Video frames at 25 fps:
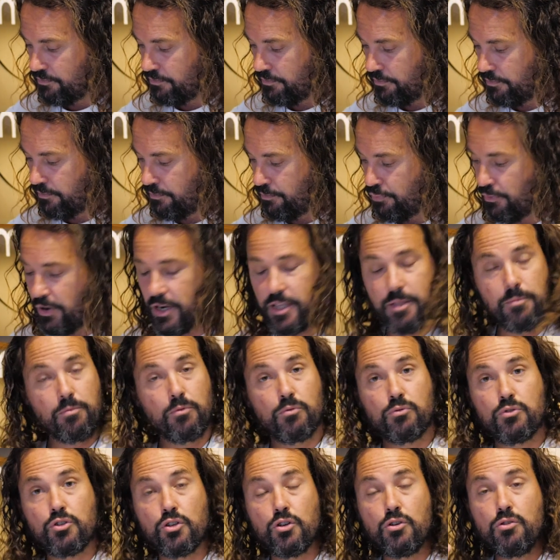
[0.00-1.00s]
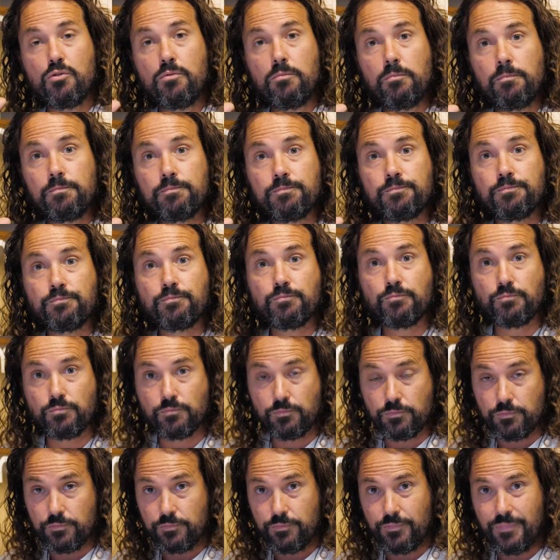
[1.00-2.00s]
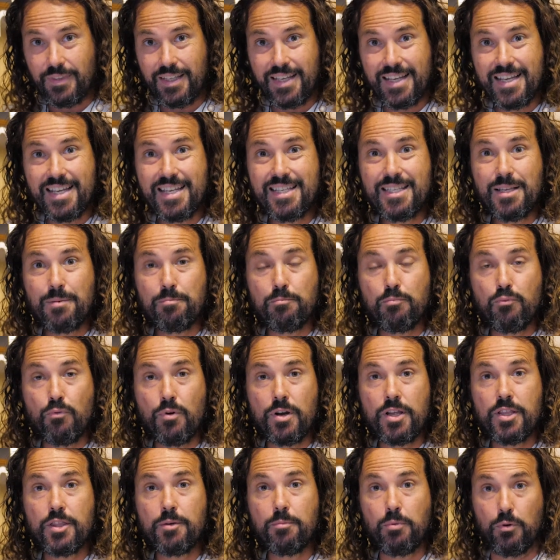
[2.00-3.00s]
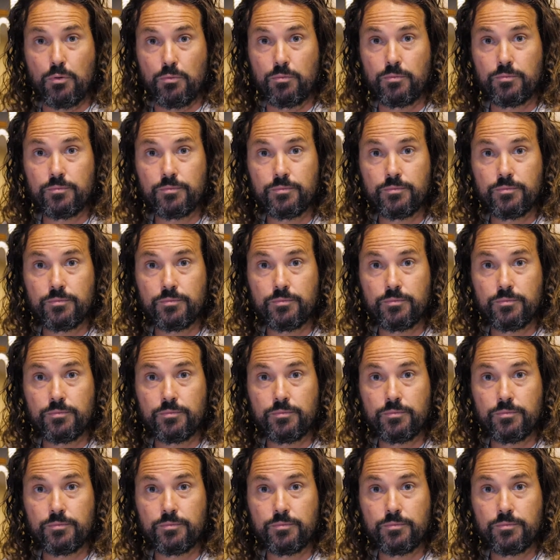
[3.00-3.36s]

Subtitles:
breathable shoe. Is it breathable?